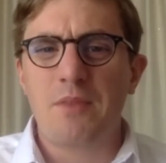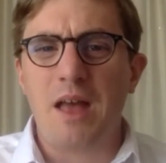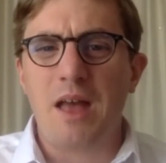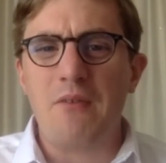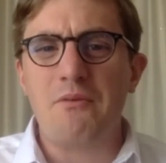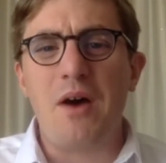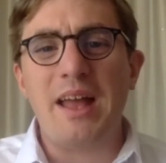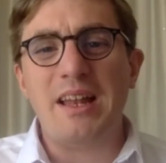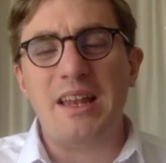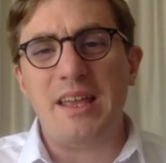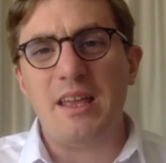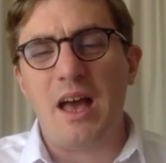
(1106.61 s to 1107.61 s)
And
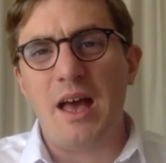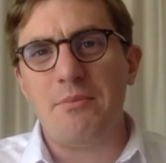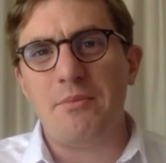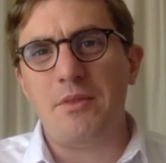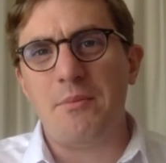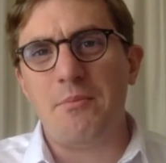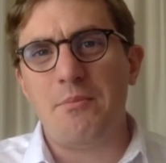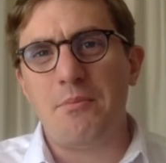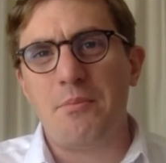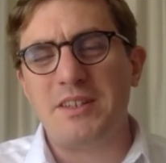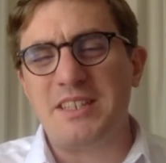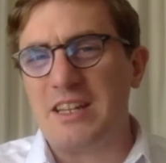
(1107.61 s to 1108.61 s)
finally, the
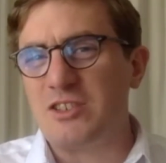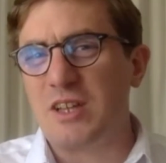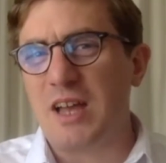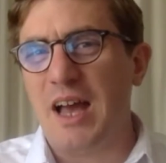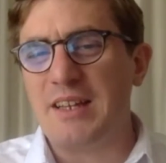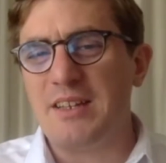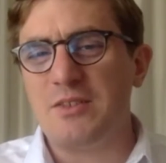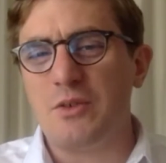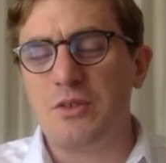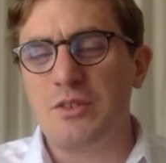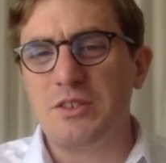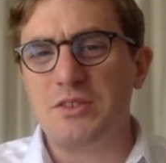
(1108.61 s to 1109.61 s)
presidential guidance
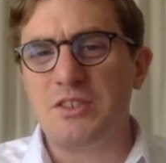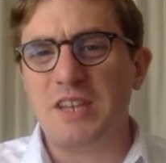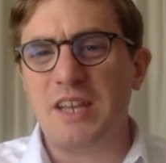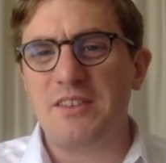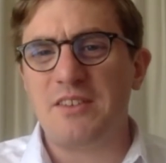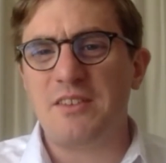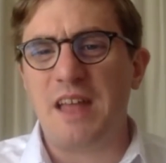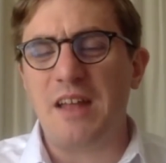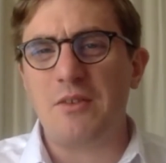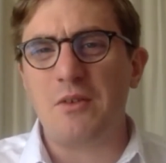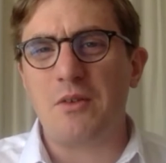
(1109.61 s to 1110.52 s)
also suggests that